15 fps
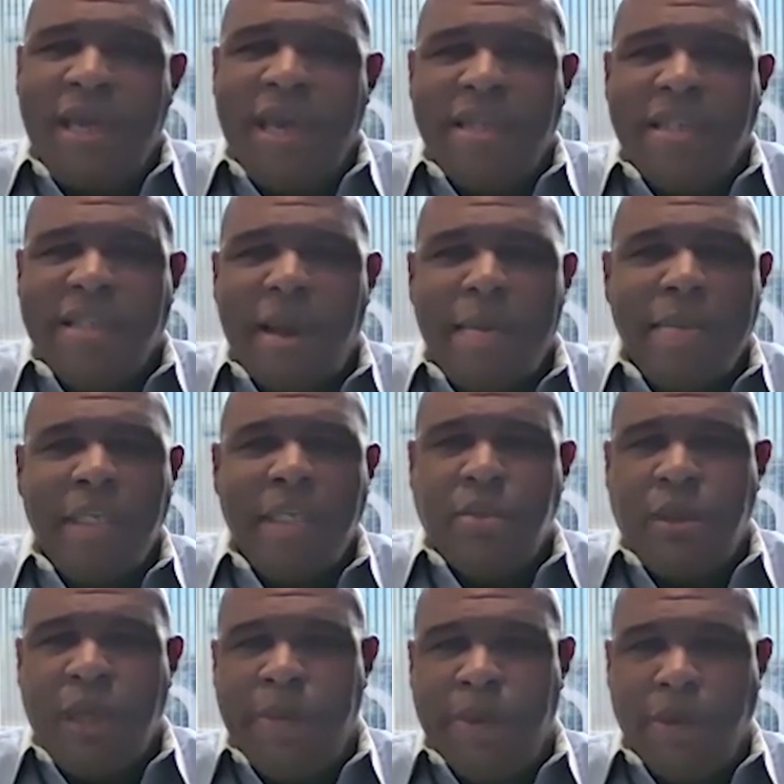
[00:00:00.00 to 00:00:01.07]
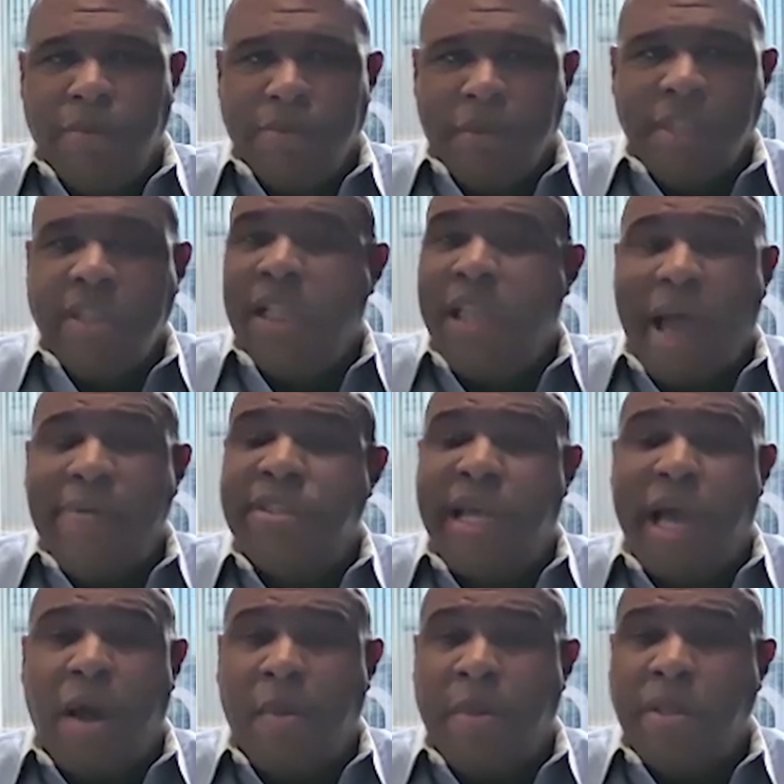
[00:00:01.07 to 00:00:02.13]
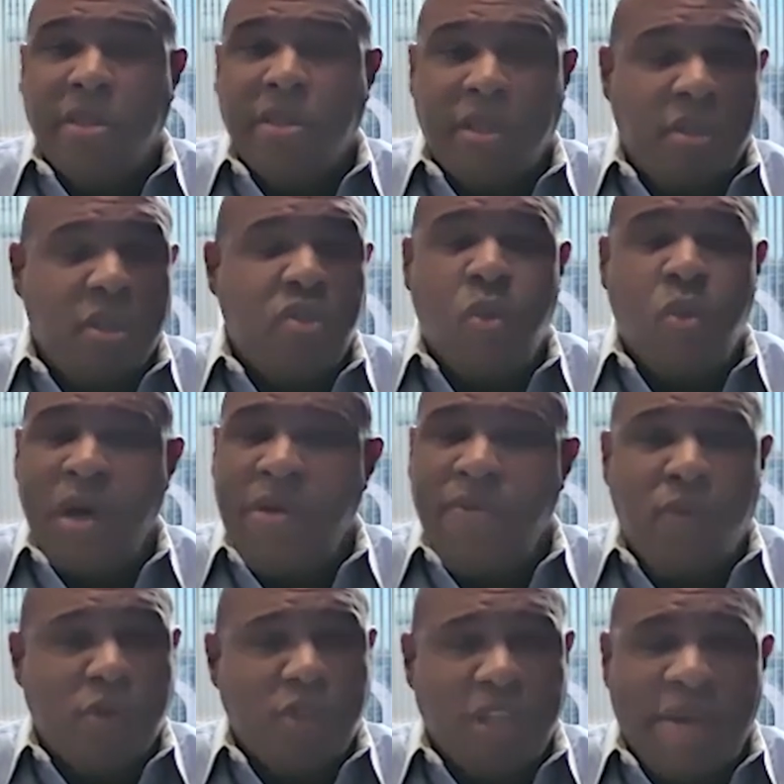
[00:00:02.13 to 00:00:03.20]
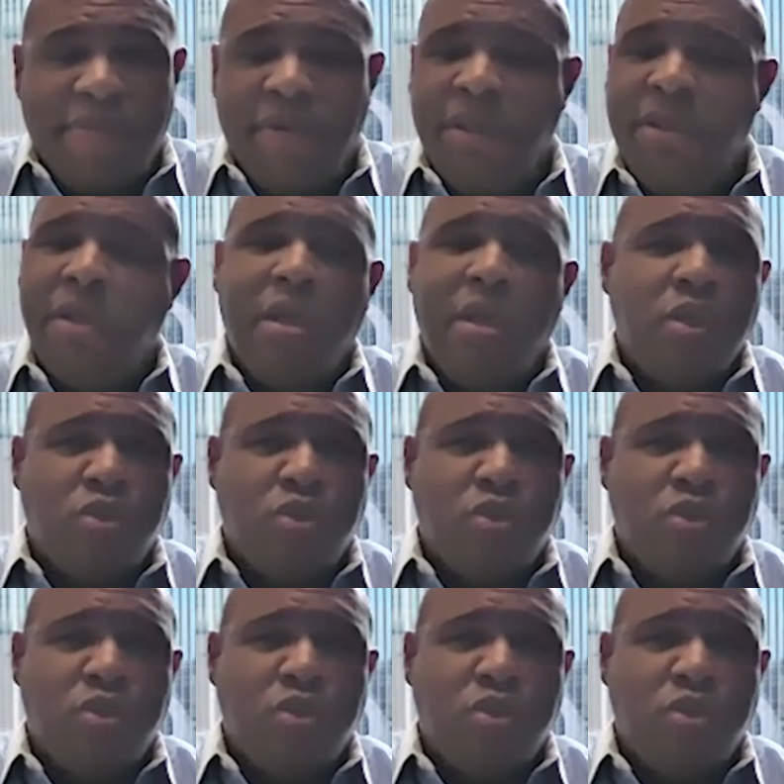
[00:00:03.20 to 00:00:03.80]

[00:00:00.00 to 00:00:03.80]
and some of these people This is a lifestyle business it's a 24-7